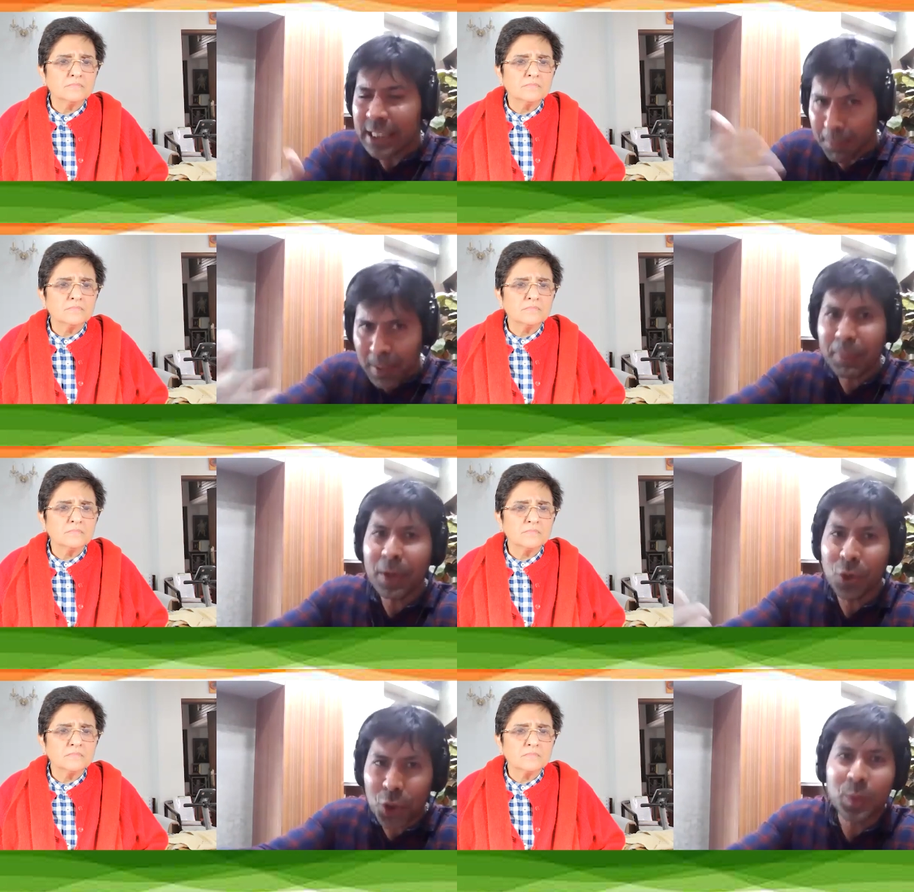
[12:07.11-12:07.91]
Speaker 1: the
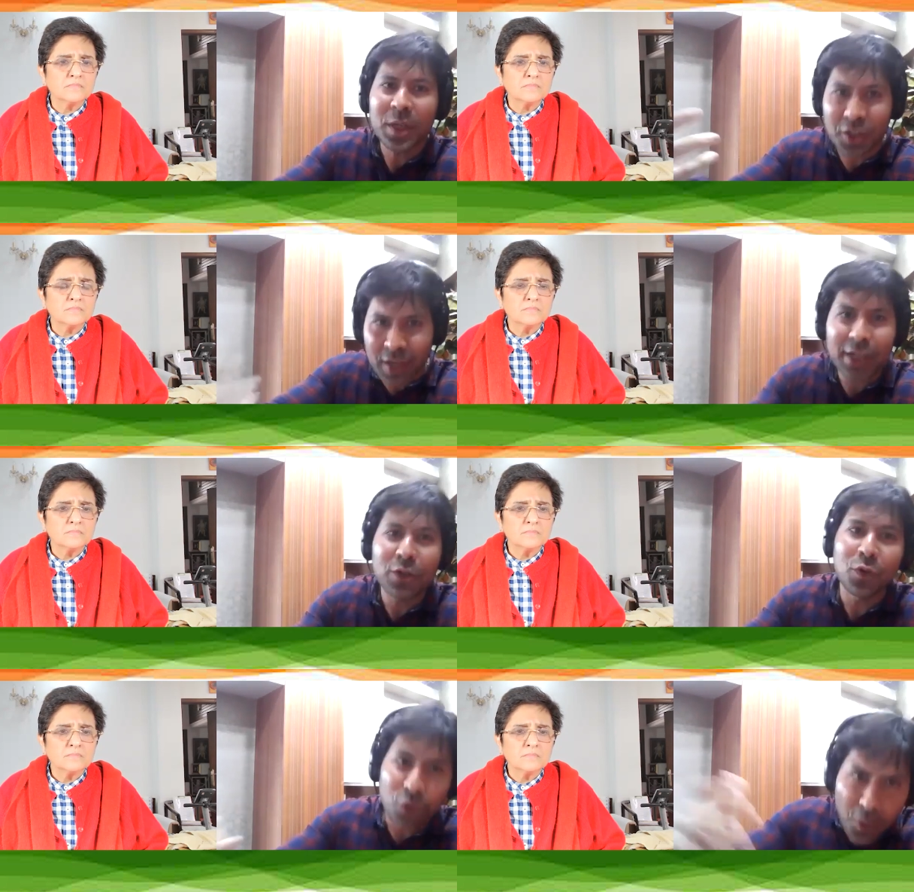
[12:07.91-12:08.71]
people who you were
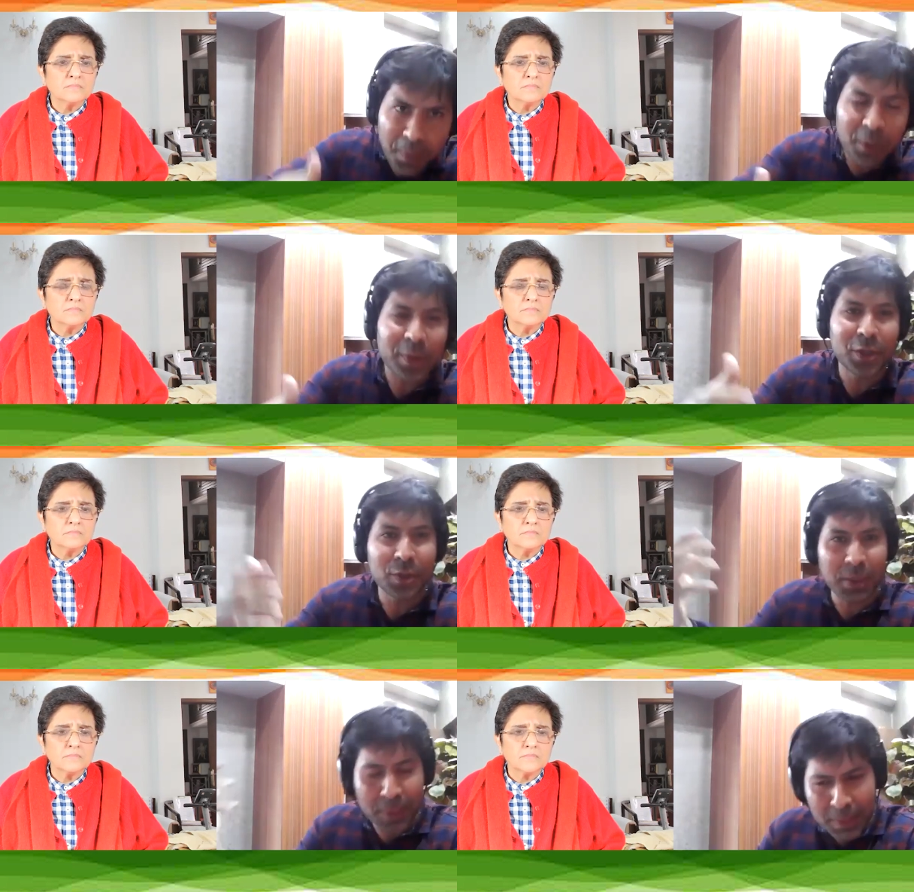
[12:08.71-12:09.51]
trying to rope in with
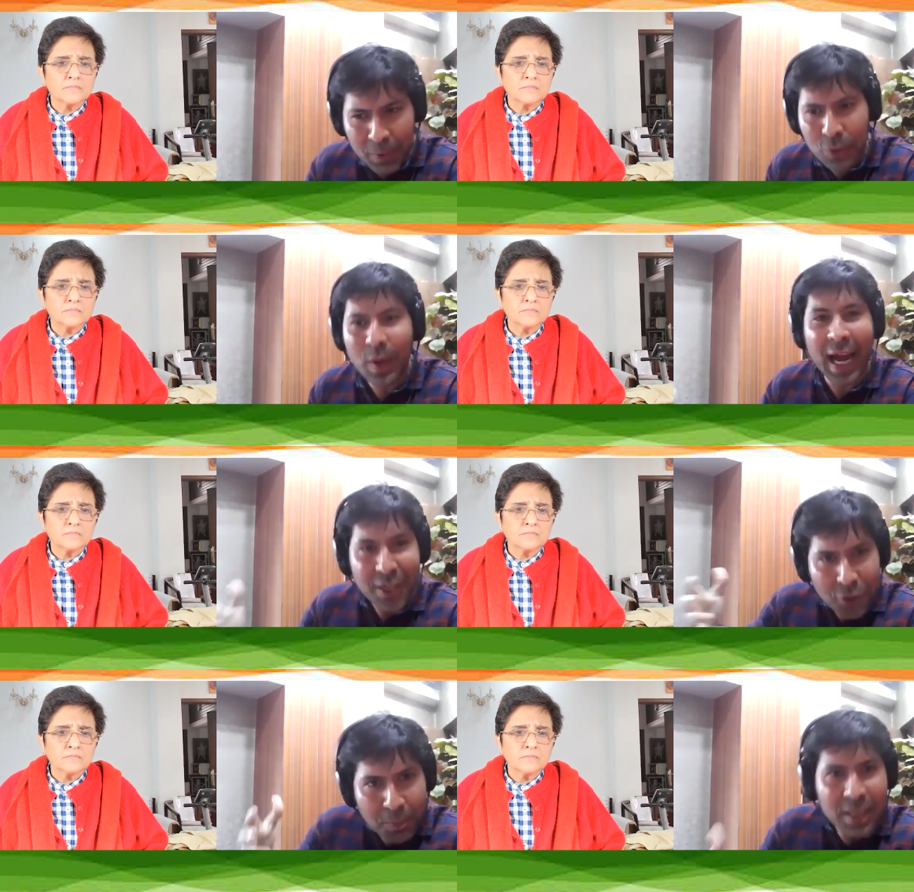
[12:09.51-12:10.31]
you, the people who
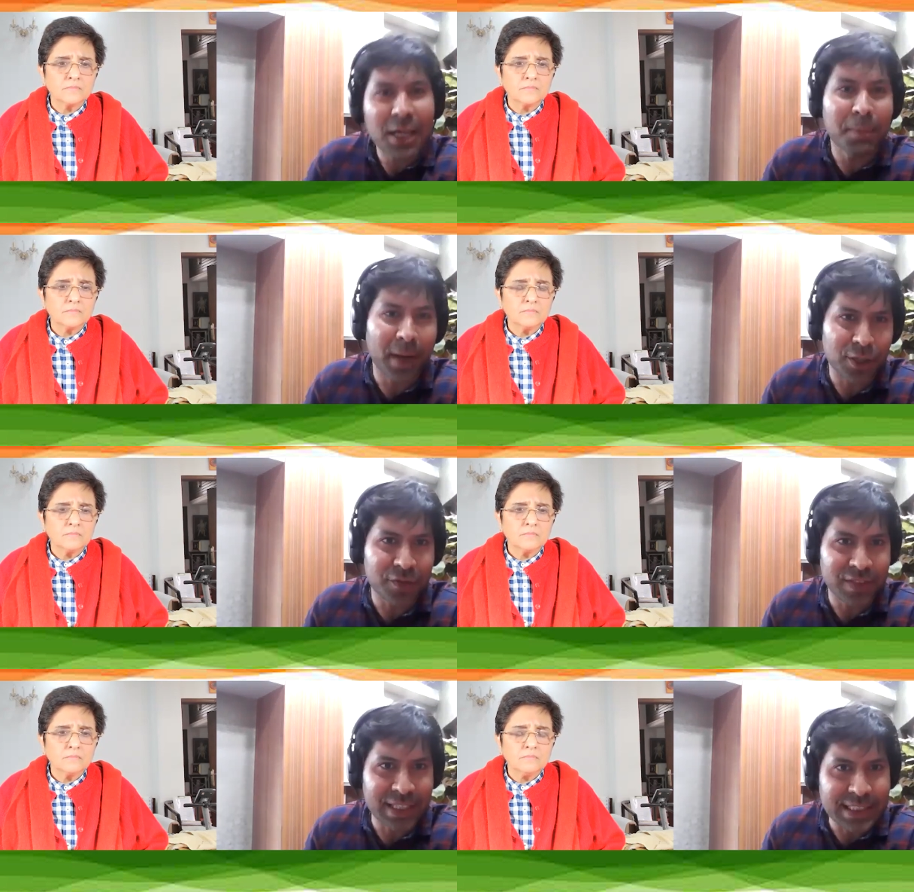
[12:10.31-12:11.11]
had to be a
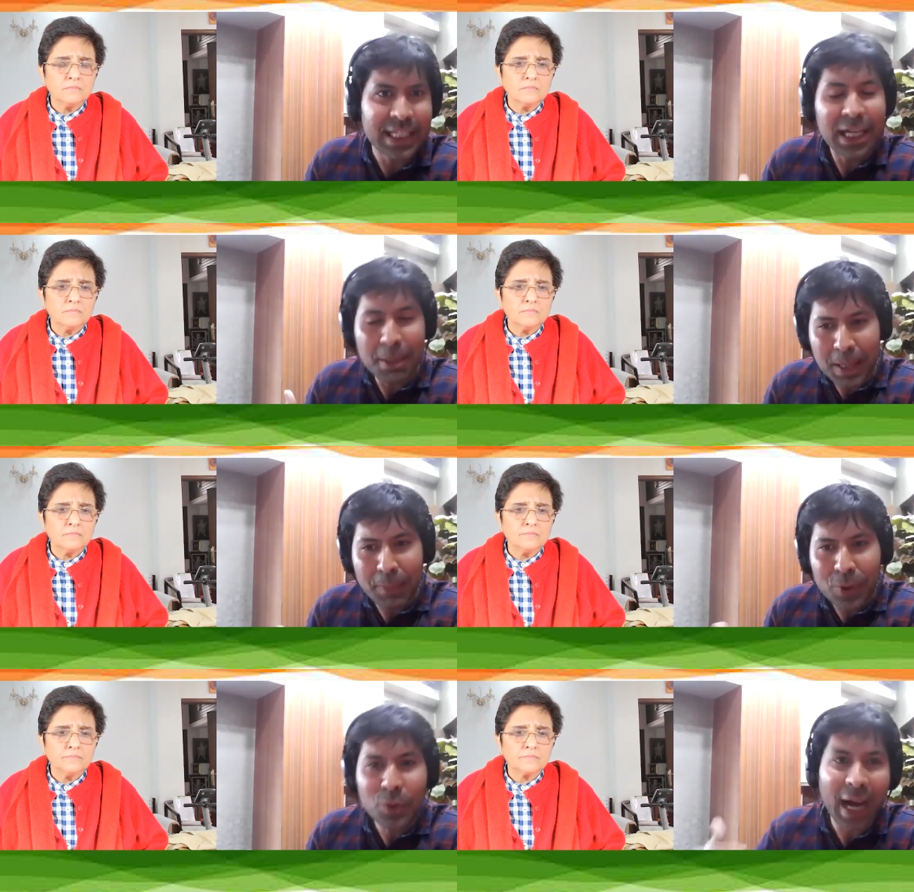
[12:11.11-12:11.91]
part of this,
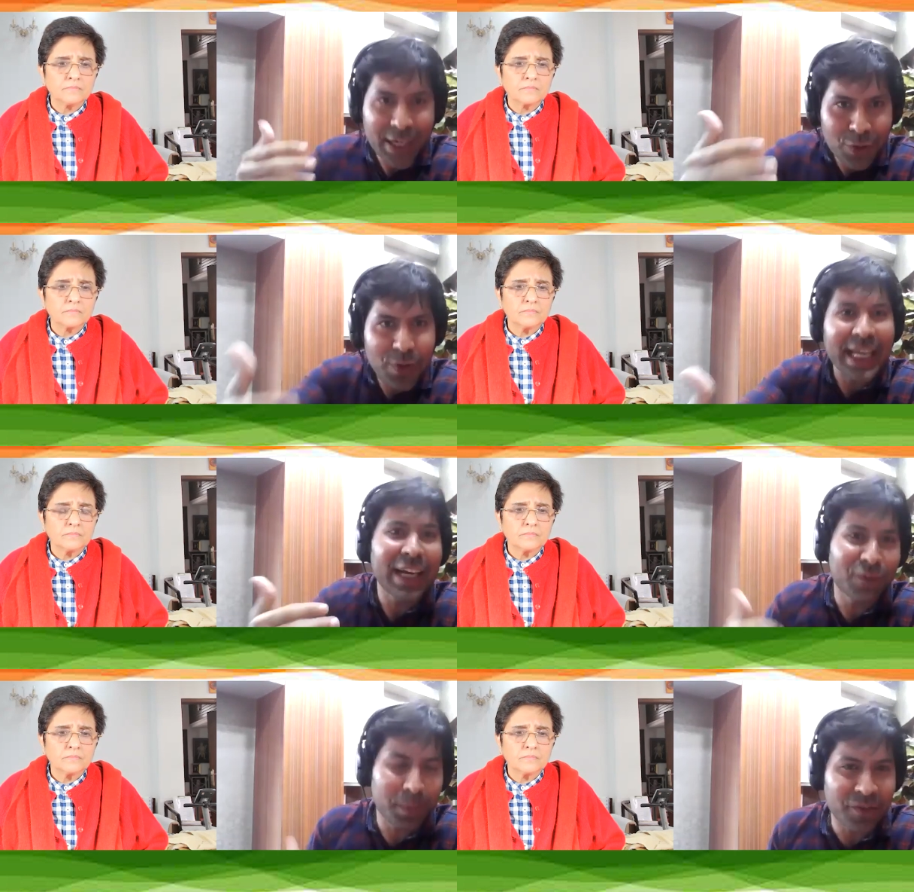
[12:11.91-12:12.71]
people who had to
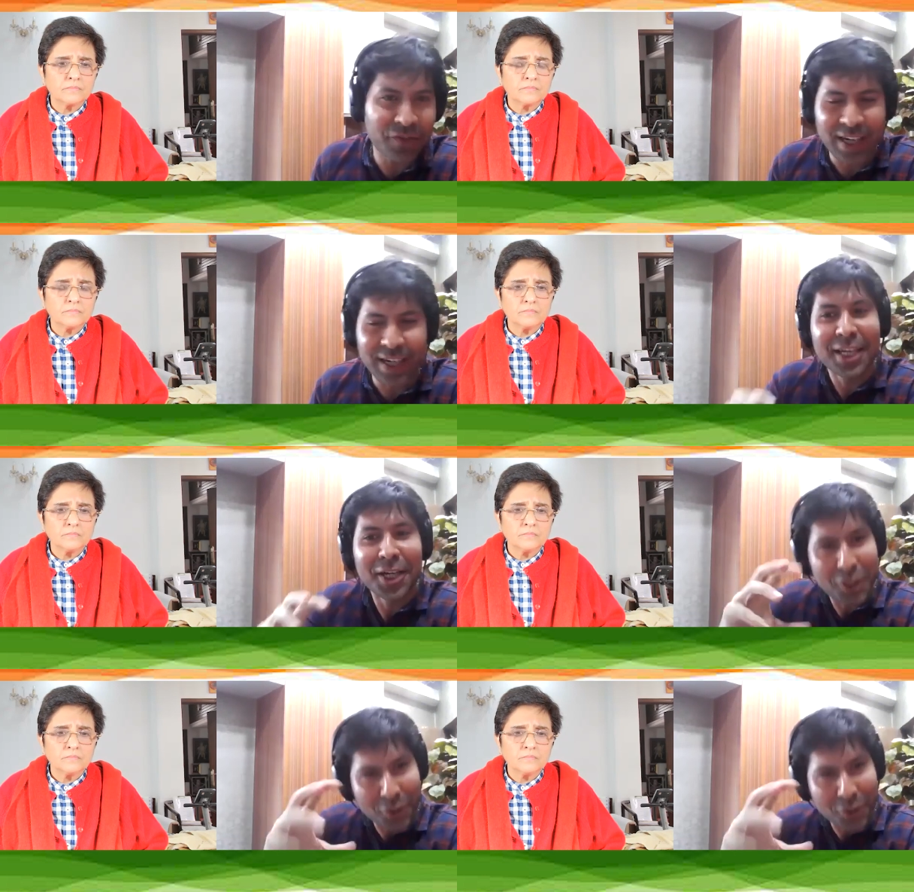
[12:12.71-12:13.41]
lead from the front.